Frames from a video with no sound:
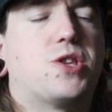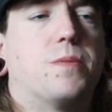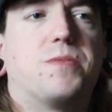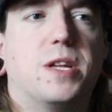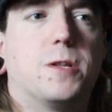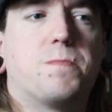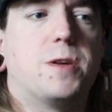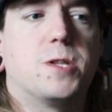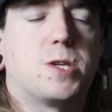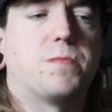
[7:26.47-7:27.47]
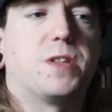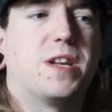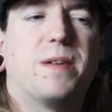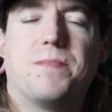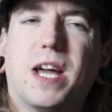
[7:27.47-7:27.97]
something as being something
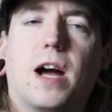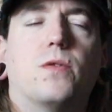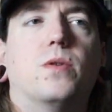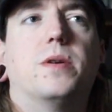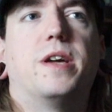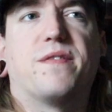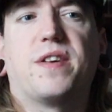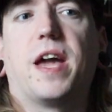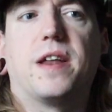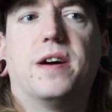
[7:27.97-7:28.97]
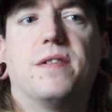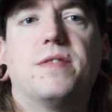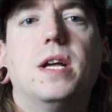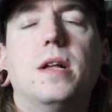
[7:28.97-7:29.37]
I'm not really a fan of,